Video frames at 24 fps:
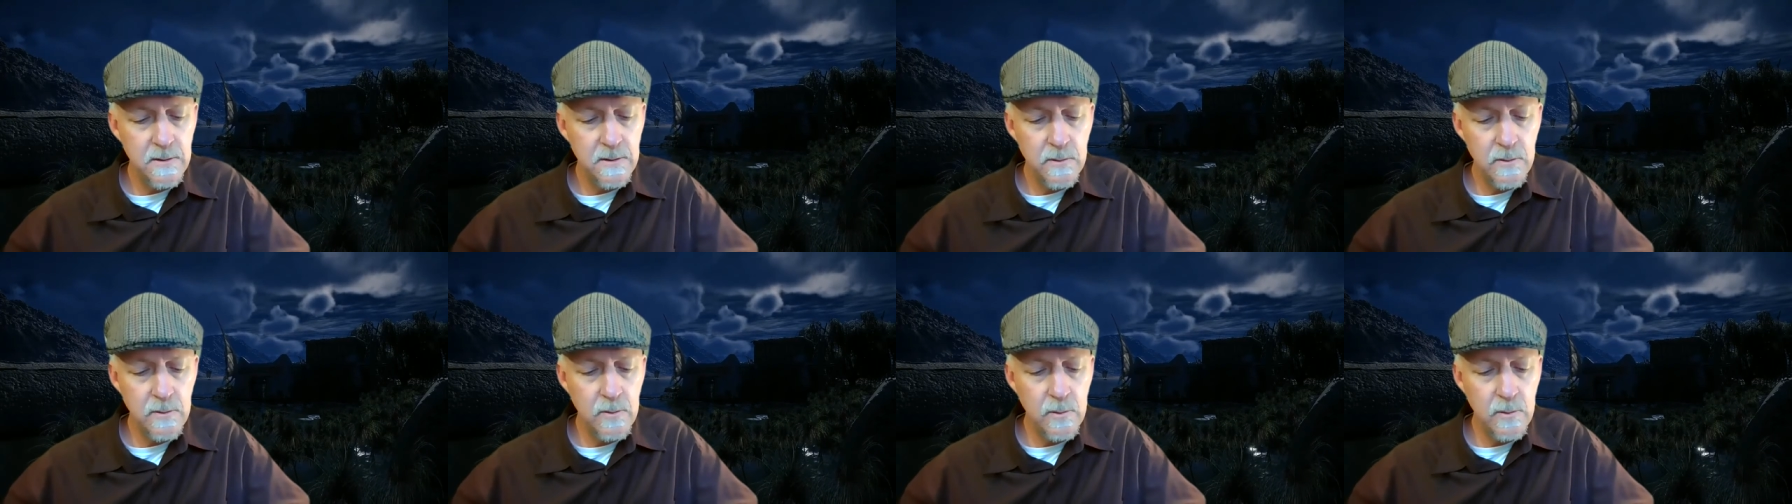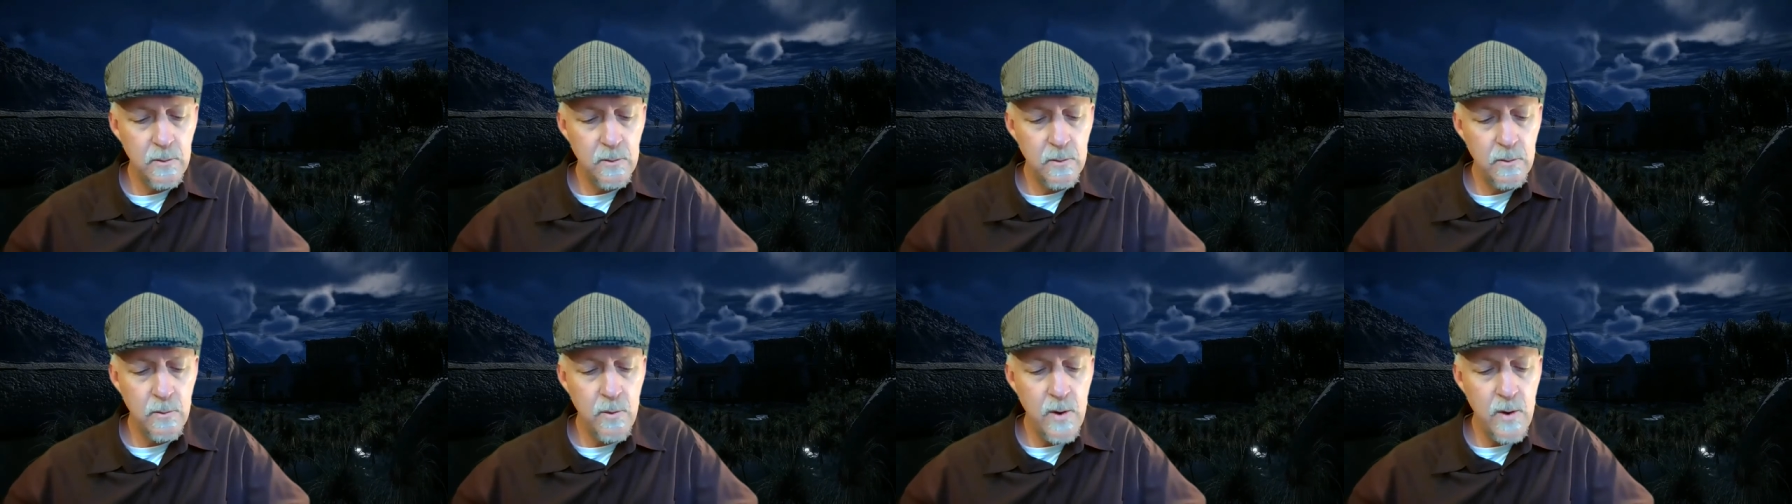
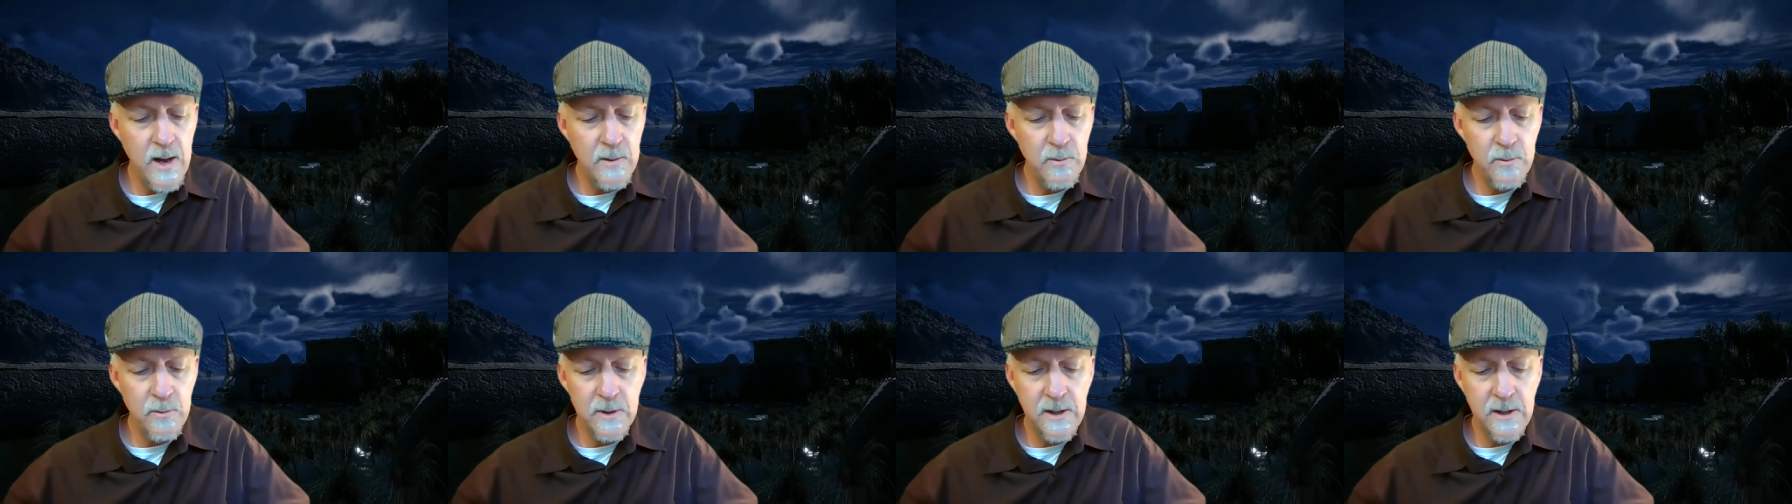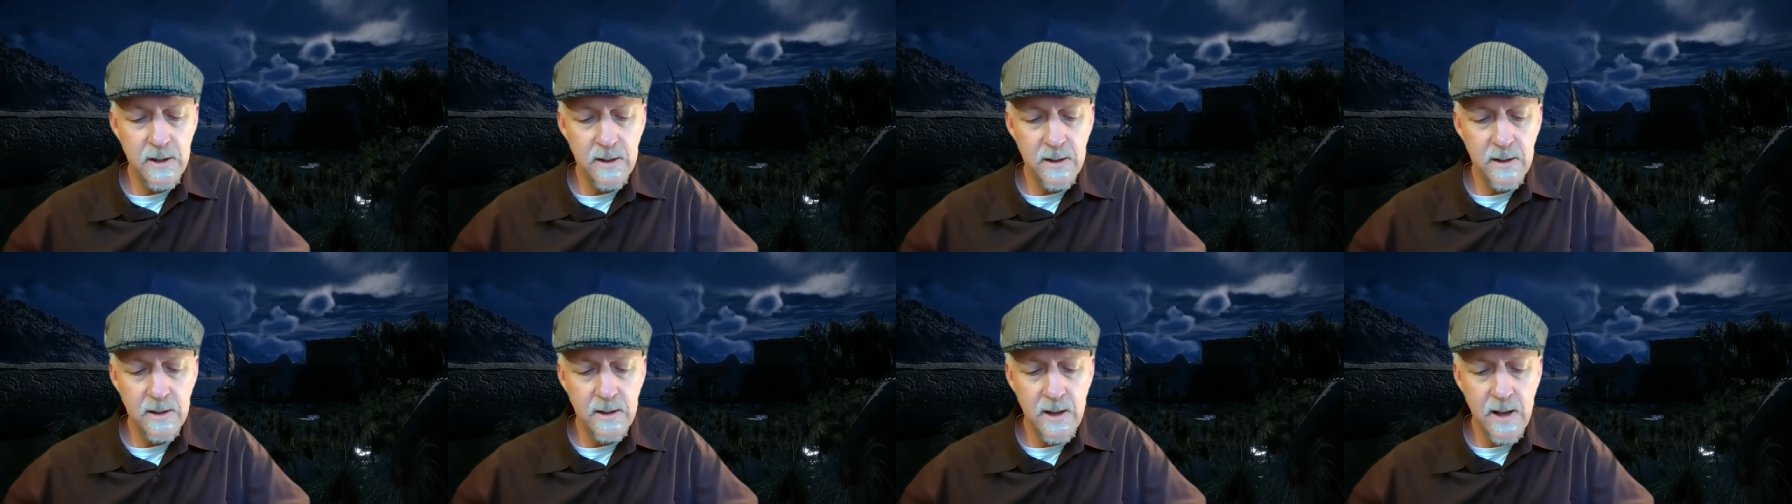Why
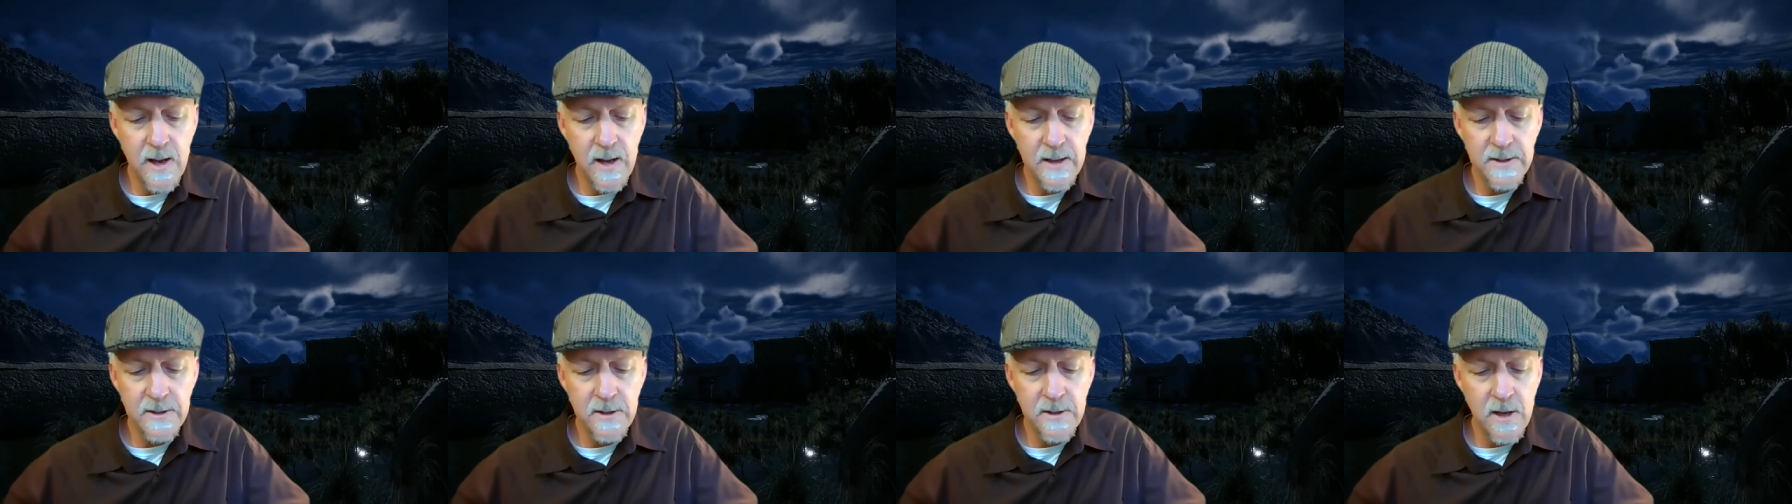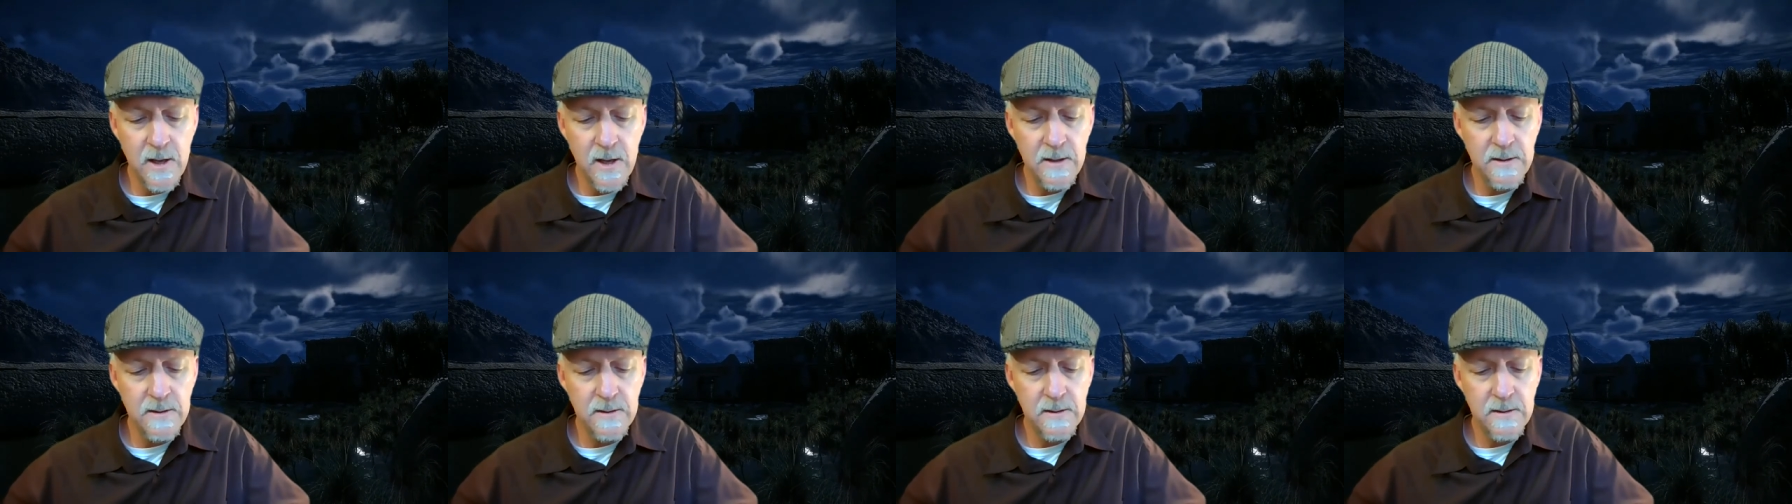will I
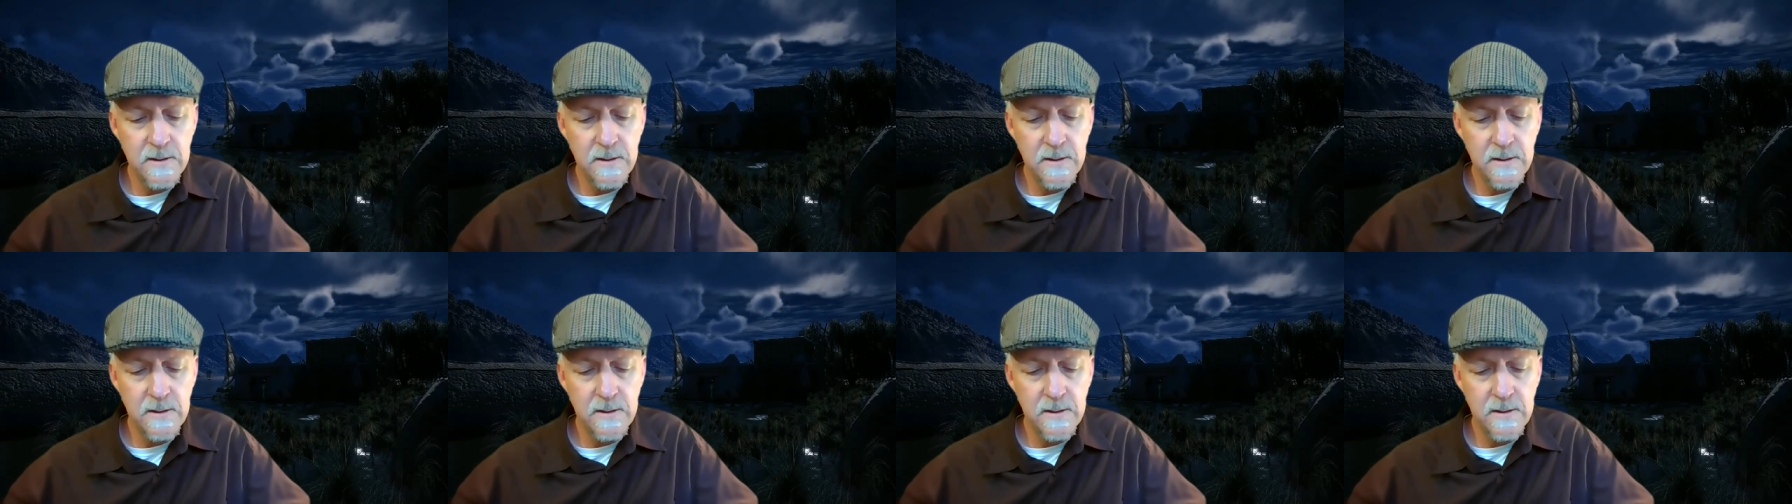not?